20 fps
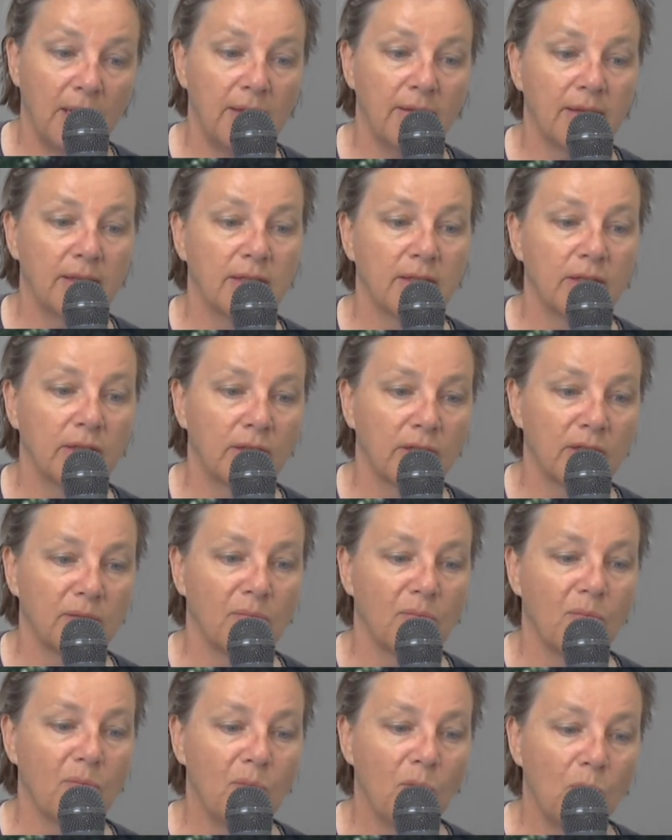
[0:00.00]
this looks
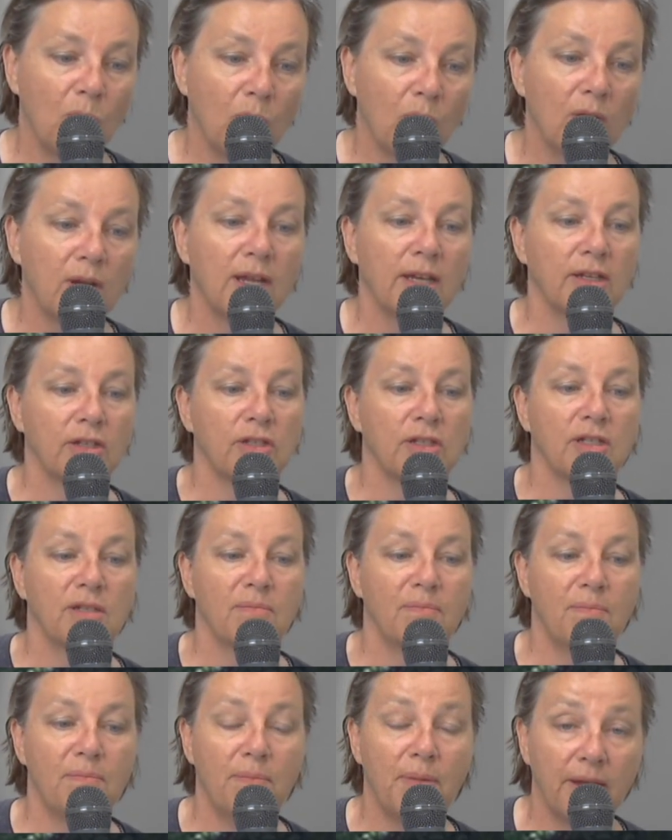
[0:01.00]
more like she's
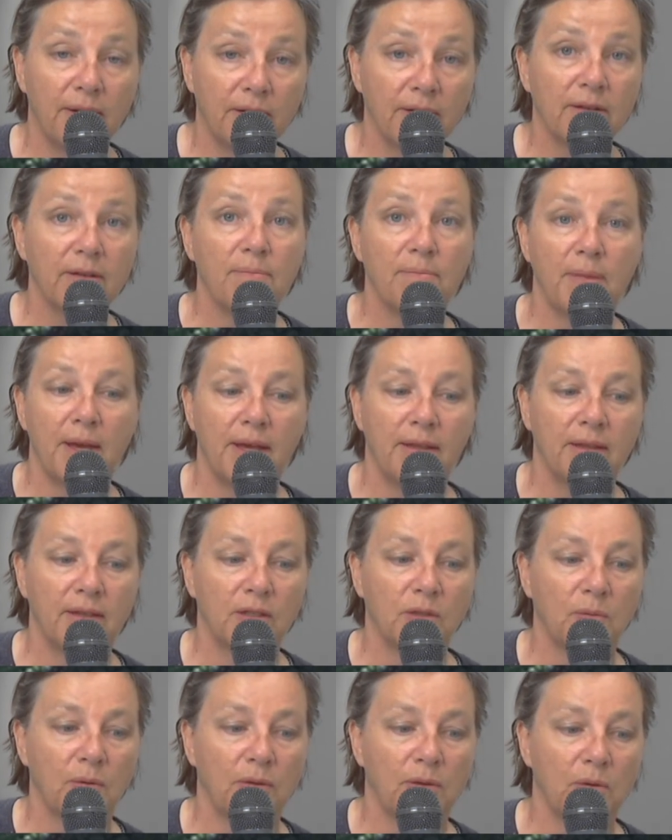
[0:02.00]
better in
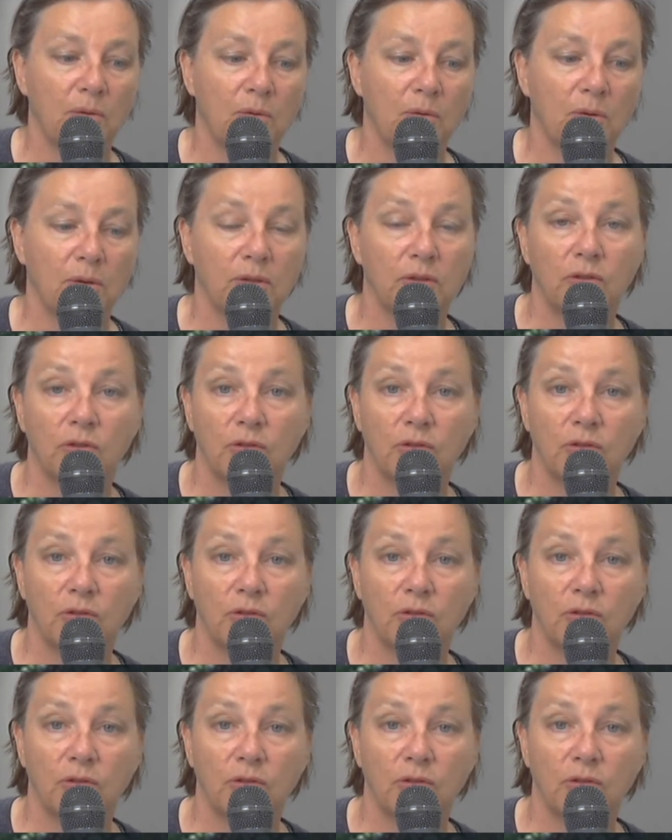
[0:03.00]
balance with her horse.